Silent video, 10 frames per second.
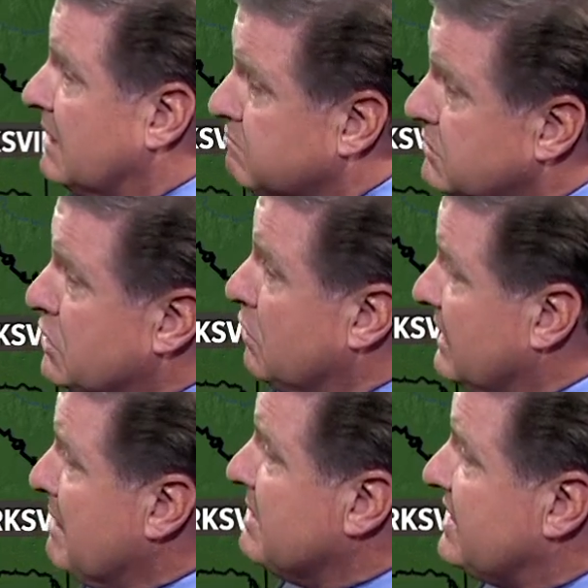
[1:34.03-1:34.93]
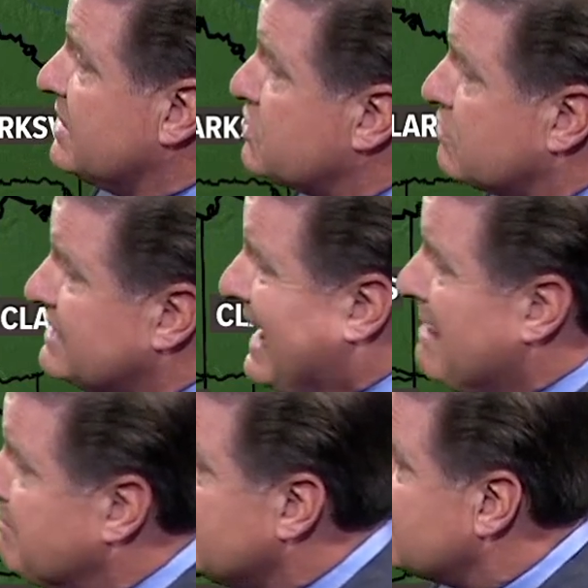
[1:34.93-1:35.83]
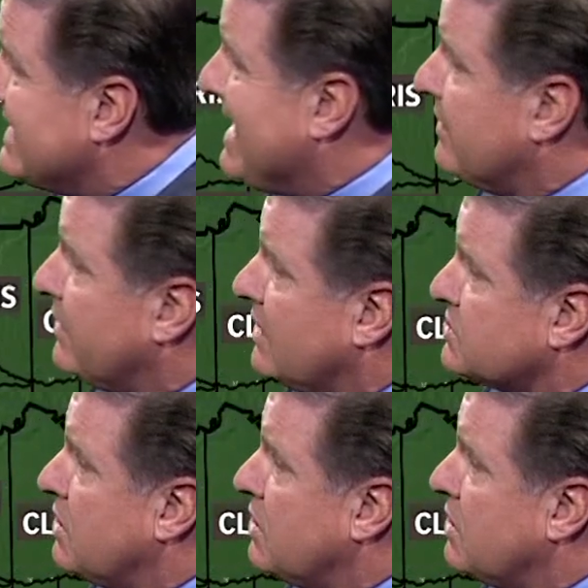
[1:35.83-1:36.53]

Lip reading: limit this or tamp this down at all.